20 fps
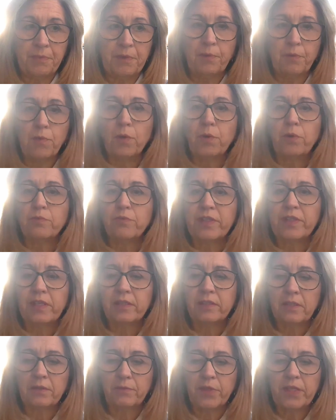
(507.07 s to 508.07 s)
be re re
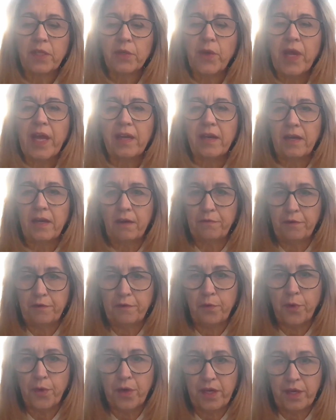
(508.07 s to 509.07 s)
relocated
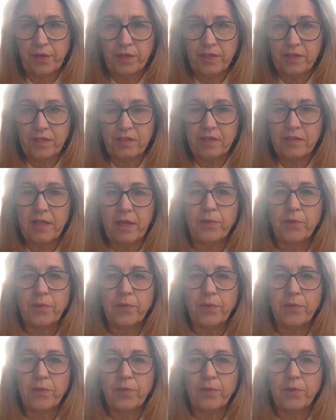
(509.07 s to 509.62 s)
every four years.